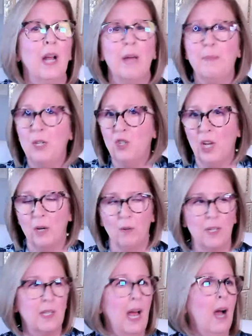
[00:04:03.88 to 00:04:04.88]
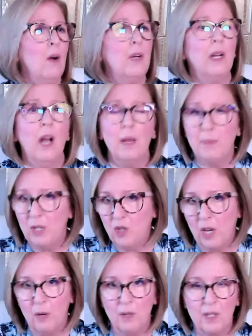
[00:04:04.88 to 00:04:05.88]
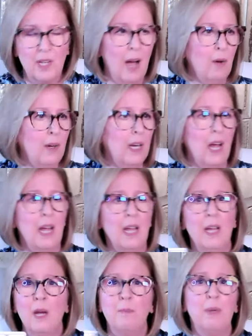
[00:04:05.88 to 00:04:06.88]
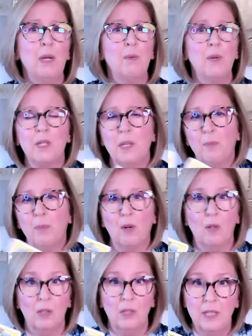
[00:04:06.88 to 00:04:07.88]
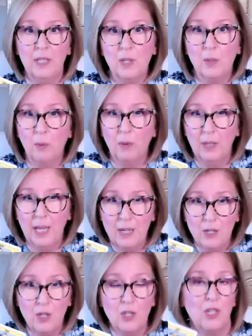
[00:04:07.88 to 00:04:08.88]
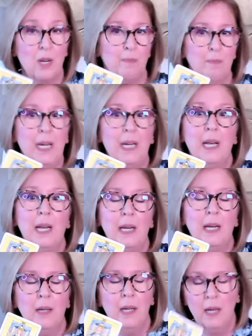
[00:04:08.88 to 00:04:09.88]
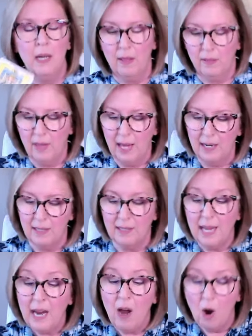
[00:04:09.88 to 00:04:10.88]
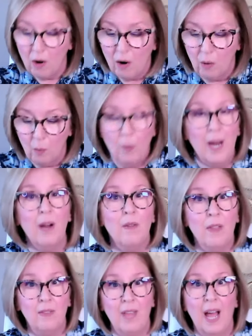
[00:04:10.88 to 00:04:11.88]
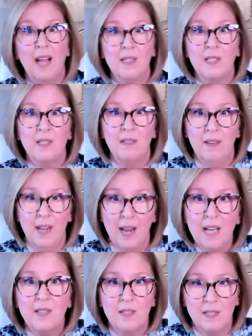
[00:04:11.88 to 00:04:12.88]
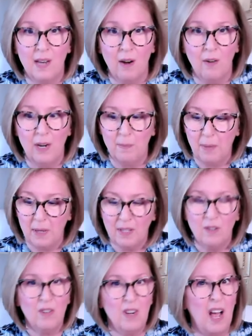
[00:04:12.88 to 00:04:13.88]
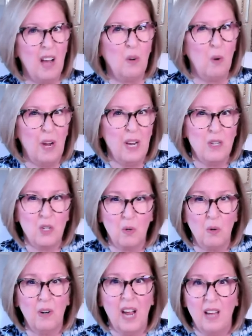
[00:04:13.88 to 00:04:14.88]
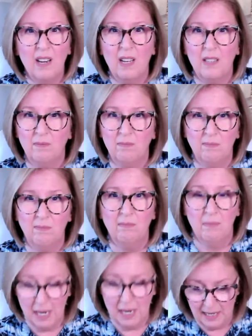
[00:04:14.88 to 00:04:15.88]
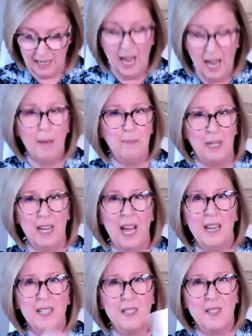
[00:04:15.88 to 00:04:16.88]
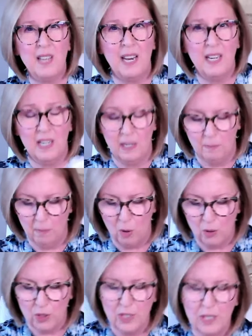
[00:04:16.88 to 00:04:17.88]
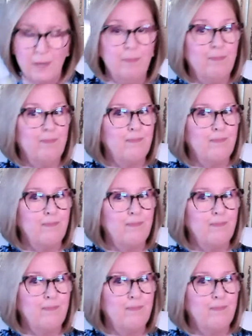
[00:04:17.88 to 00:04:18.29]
I be generous? How can I be generous? How can I be reciprocal in this relationship? Meaning that they are aware that that's necessary, but they're not quite sure how to make it happen, how to set it in motion.